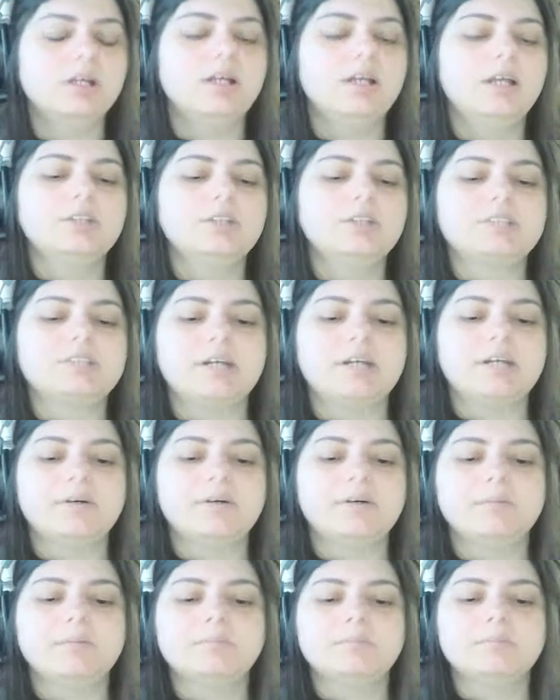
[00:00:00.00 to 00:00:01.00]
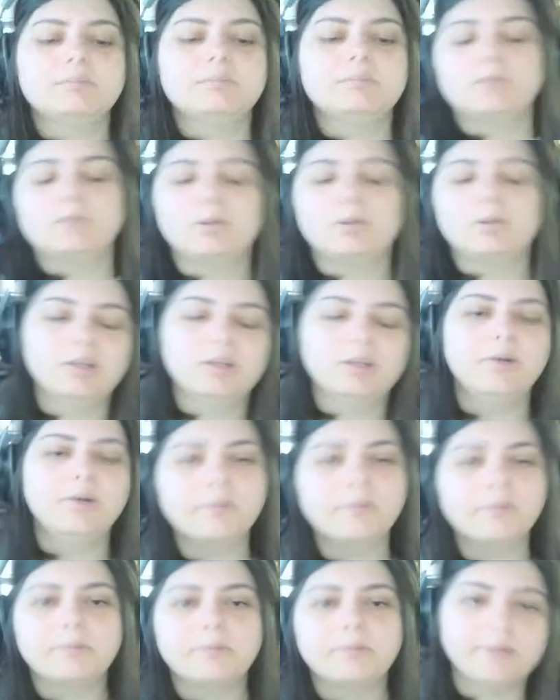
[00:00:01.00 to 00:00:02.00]
So, or clone
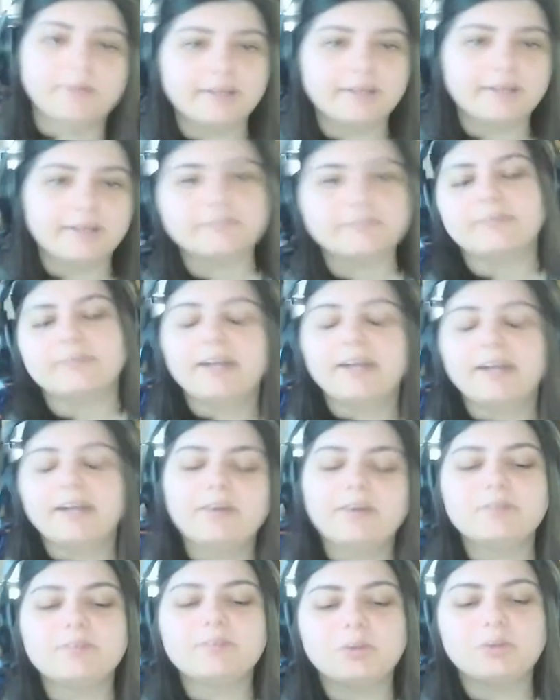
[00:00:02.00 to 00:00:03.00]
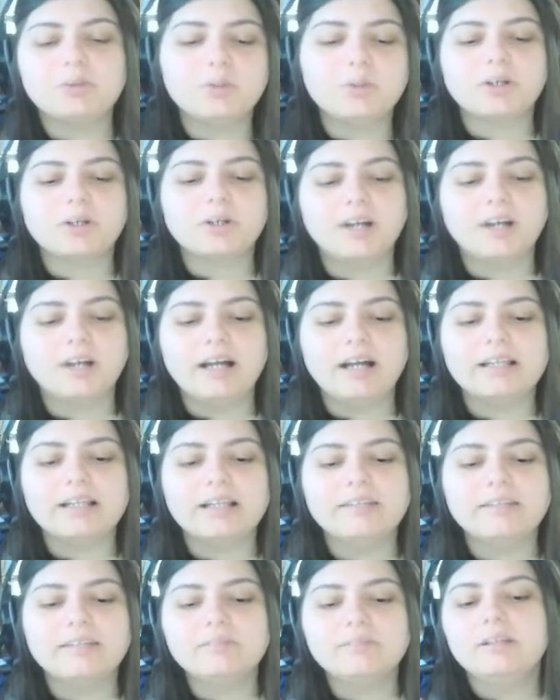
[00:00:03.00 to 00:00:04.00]
or whatever. However you want to call
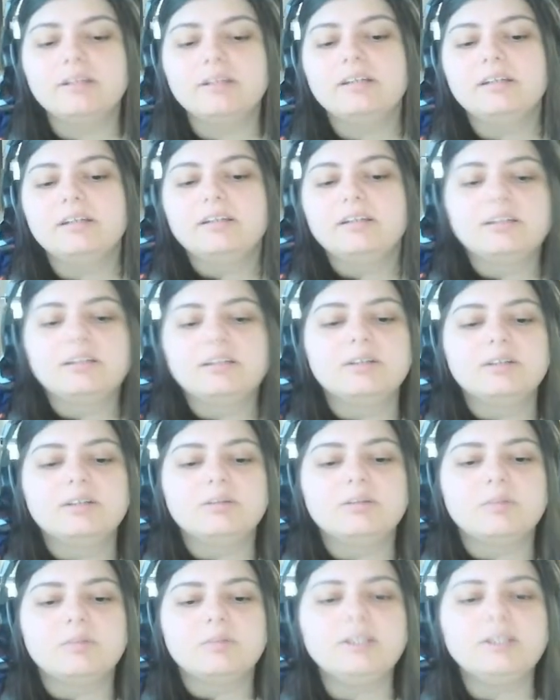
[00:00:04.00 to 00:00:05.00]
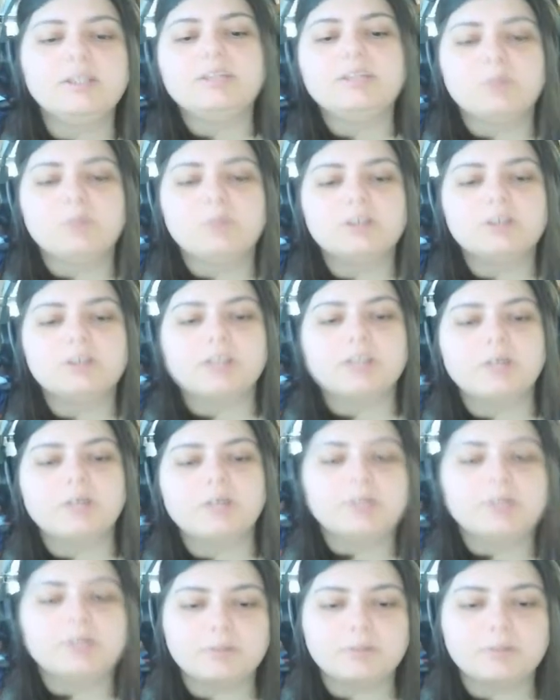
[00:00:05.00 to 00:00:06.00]
it. We need one to go
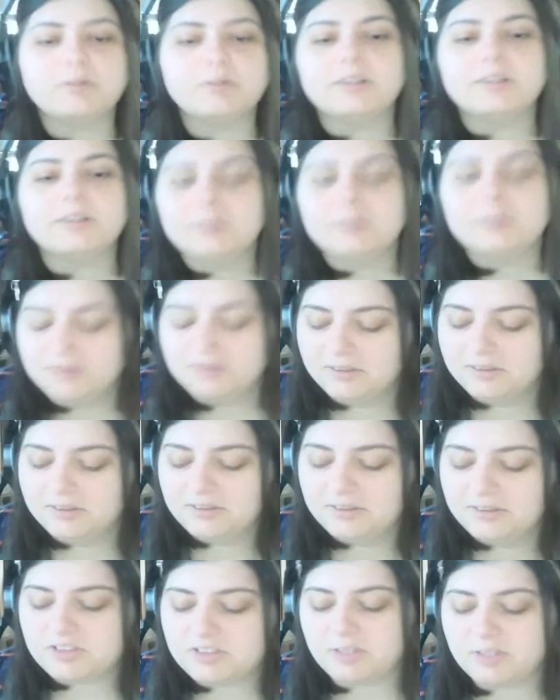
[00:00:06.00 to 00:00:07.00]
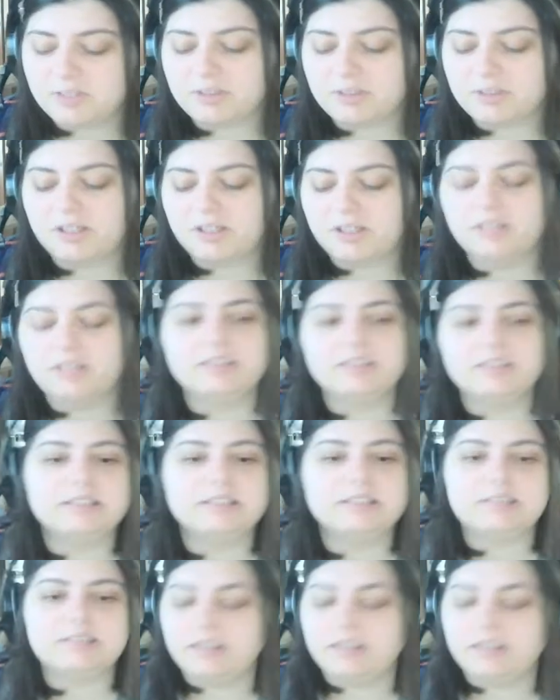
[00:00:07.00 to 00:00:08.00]
into one. So I'm going to call
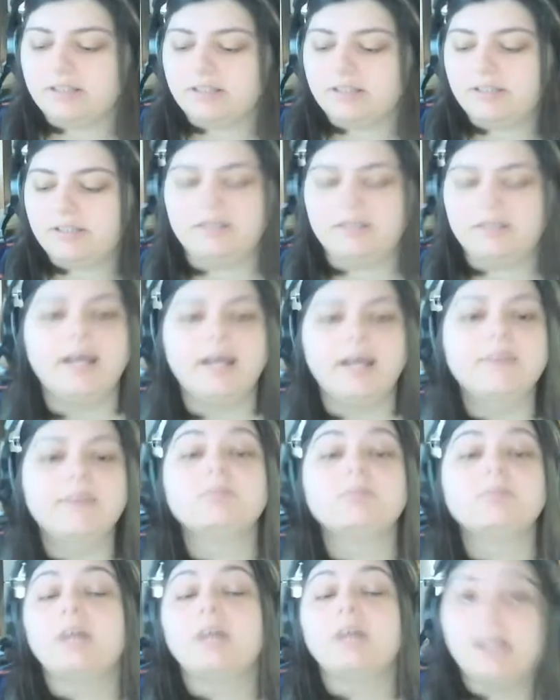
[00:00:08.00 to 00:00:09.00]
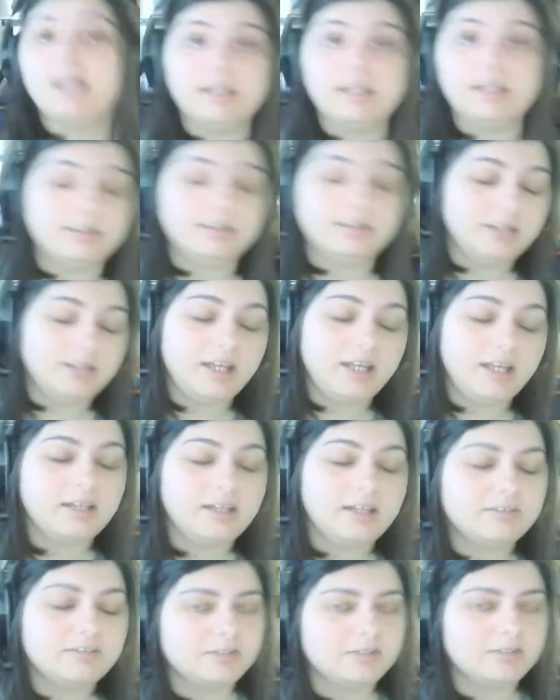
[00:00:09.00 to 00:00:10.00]
this, I already have a
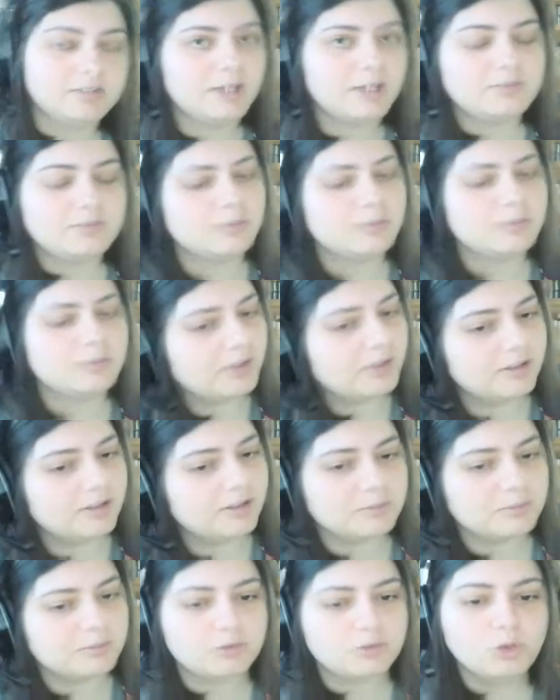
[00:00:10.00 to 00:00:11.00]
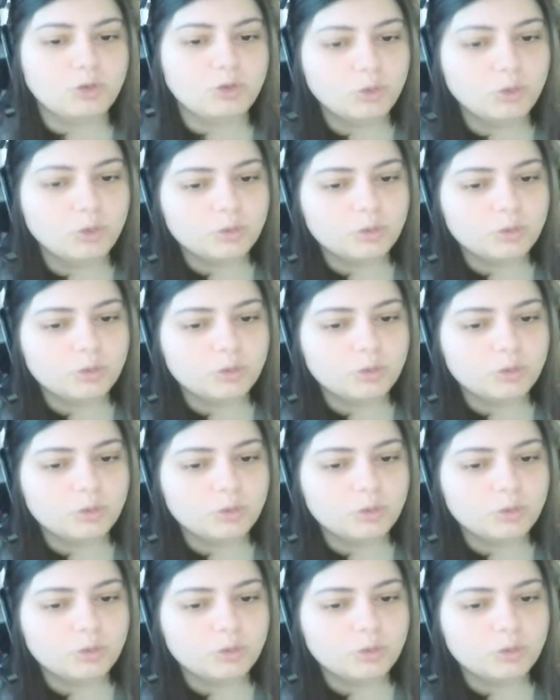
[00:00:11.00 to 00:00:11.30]
AF top, so I'm going to call it number 2.